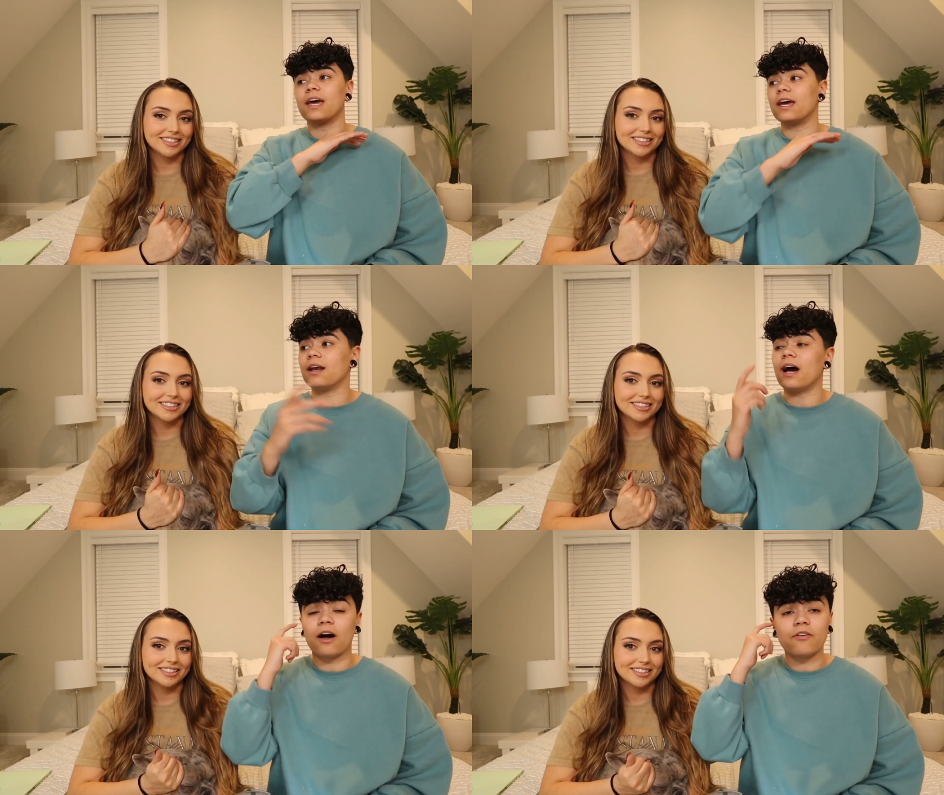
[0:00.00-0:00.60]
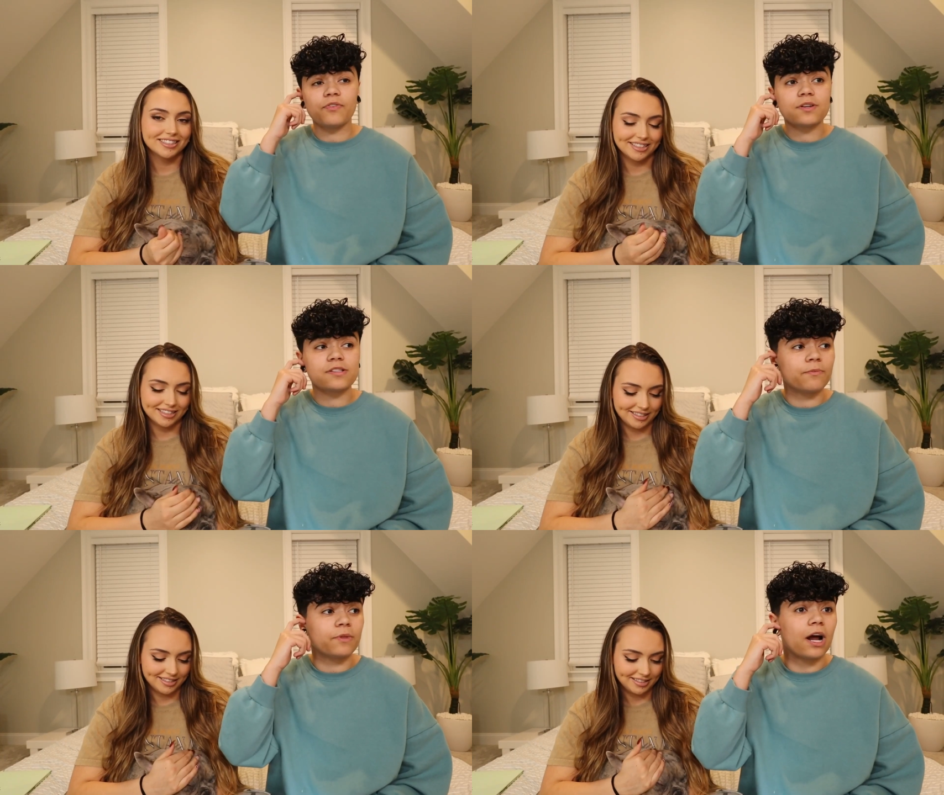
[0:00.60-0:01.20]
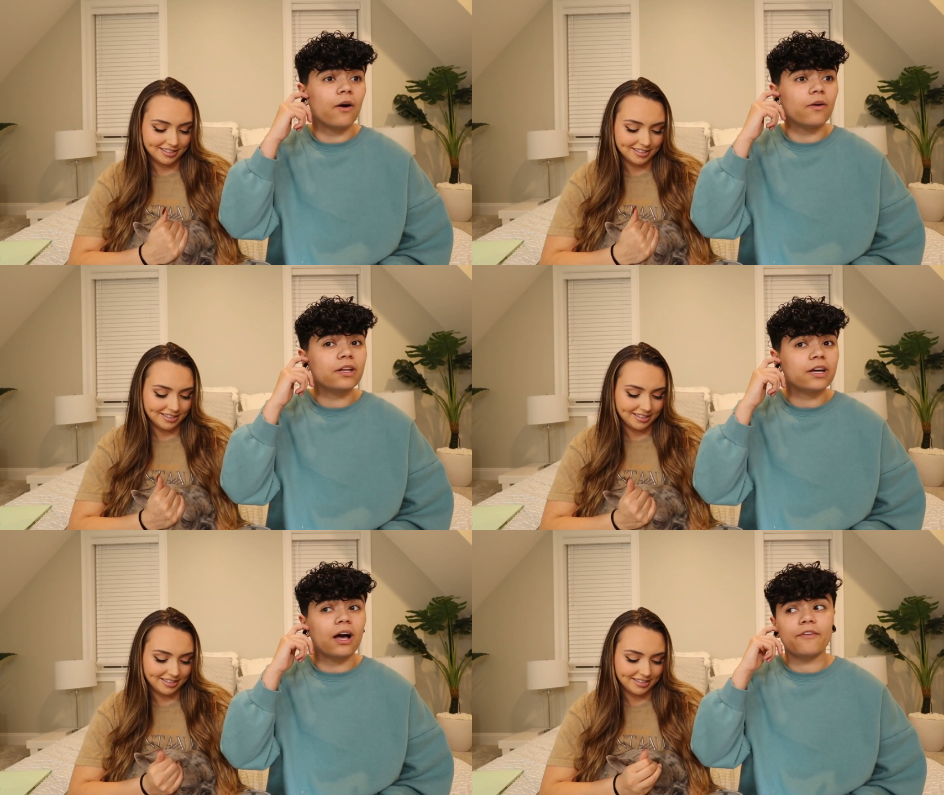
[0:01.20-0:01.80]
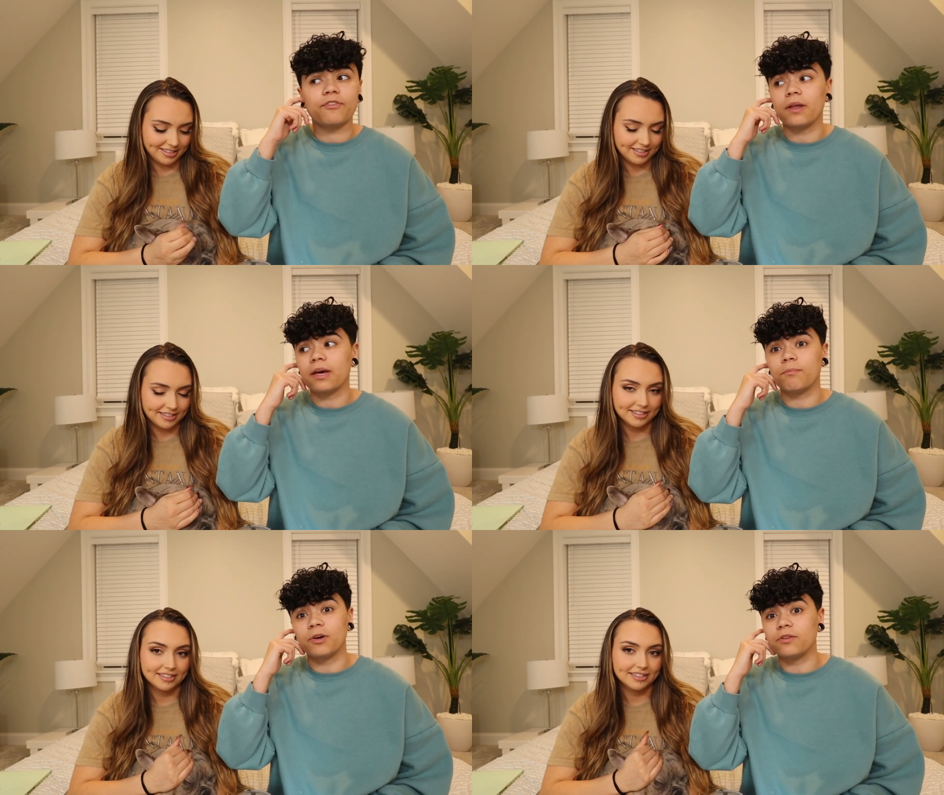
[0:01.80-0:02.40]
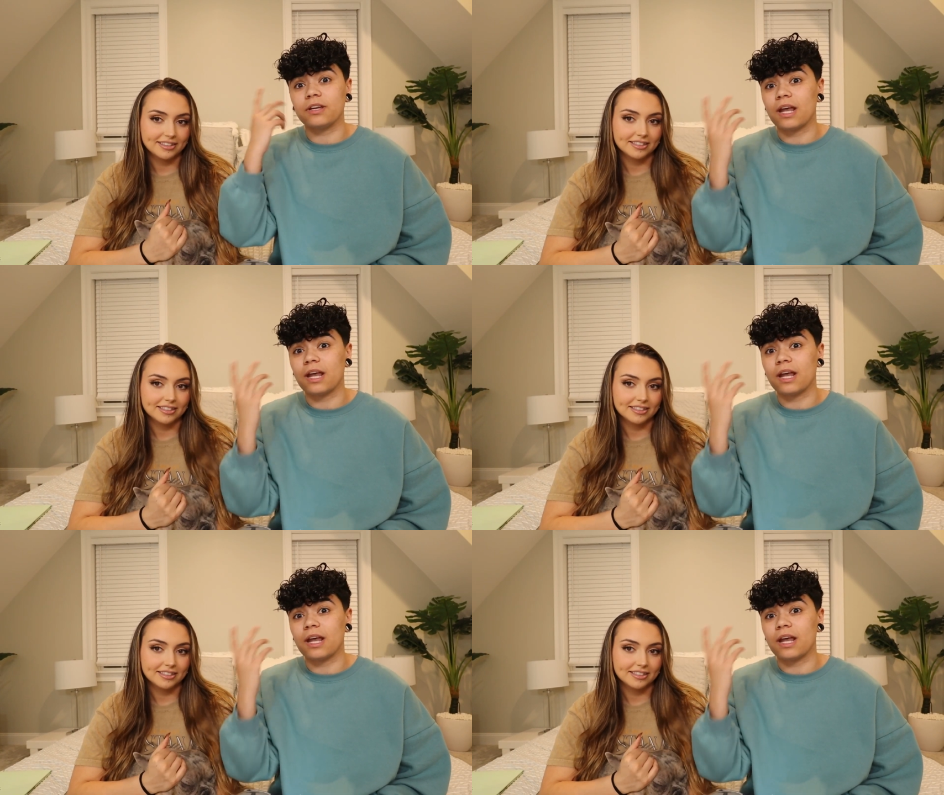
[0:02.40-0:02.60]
Speaker 1: and I'll figure something out. Like I'll have to like build a